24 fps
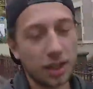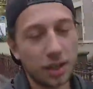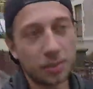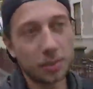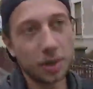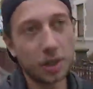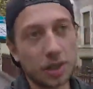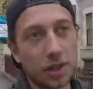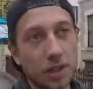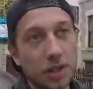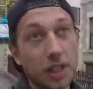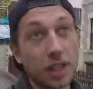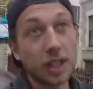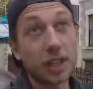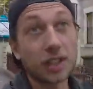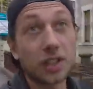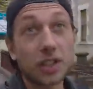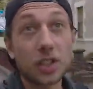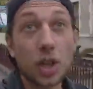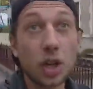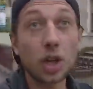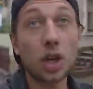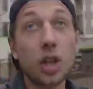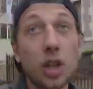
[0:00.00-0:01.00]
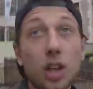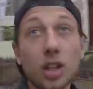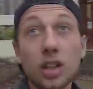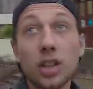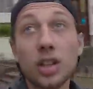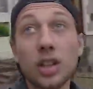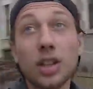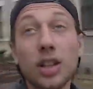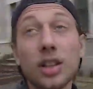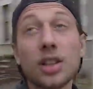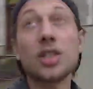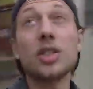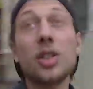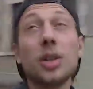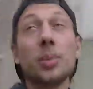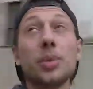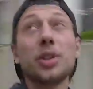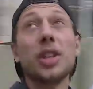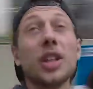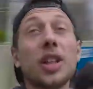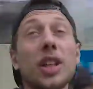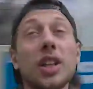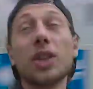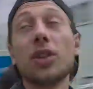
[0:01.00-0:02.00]
Most of the day's gone, it's not a
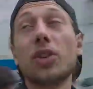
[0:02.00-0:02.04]
particularly